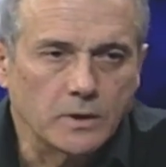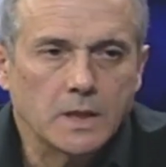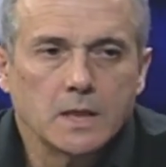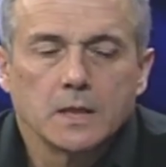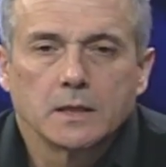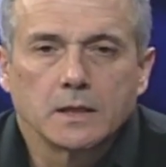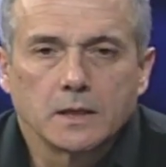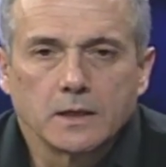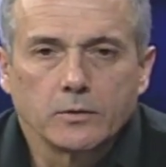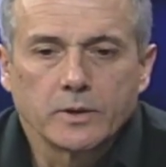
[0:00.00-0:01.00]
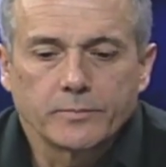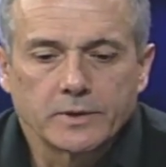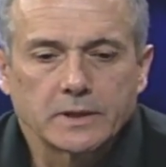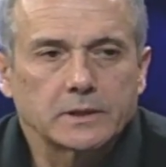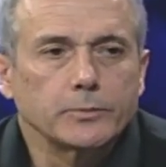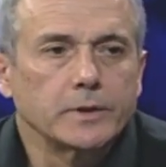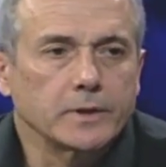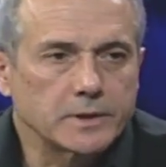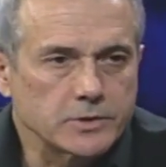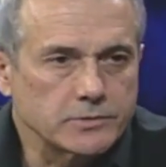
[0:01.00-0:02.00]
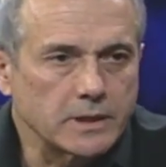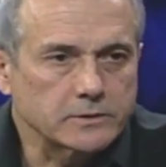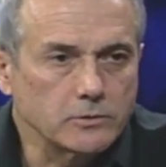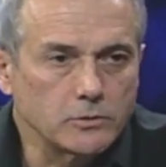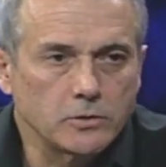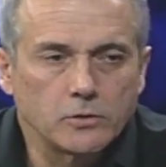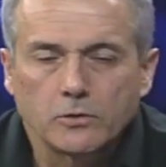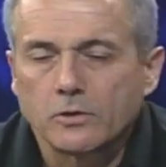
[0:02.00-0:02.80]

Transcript: Uh, we predicted with the constructal law